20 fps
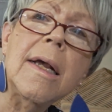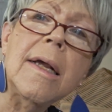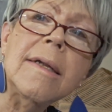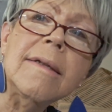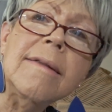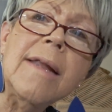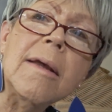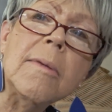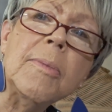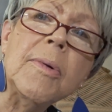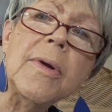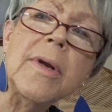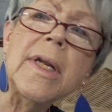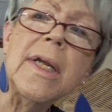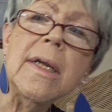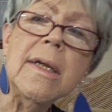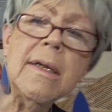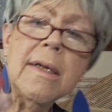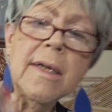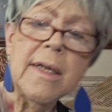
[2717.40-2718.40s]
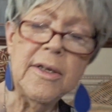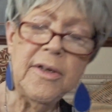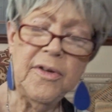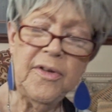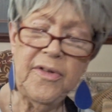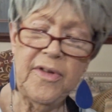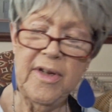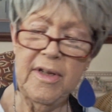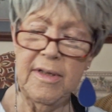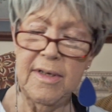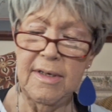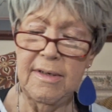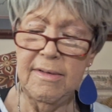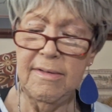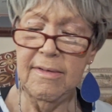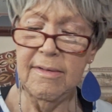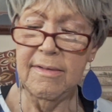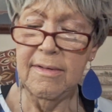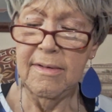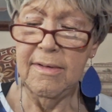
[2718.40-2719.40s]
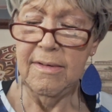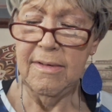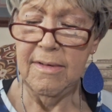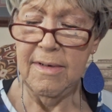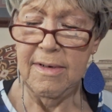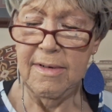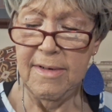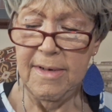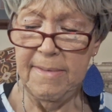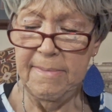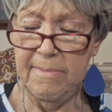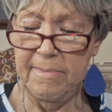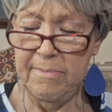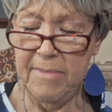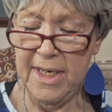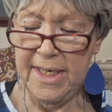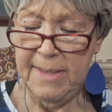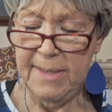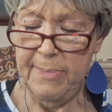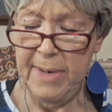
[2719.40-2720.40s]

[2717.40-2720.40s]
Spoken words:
Isn't that pretty? Can you see the, it's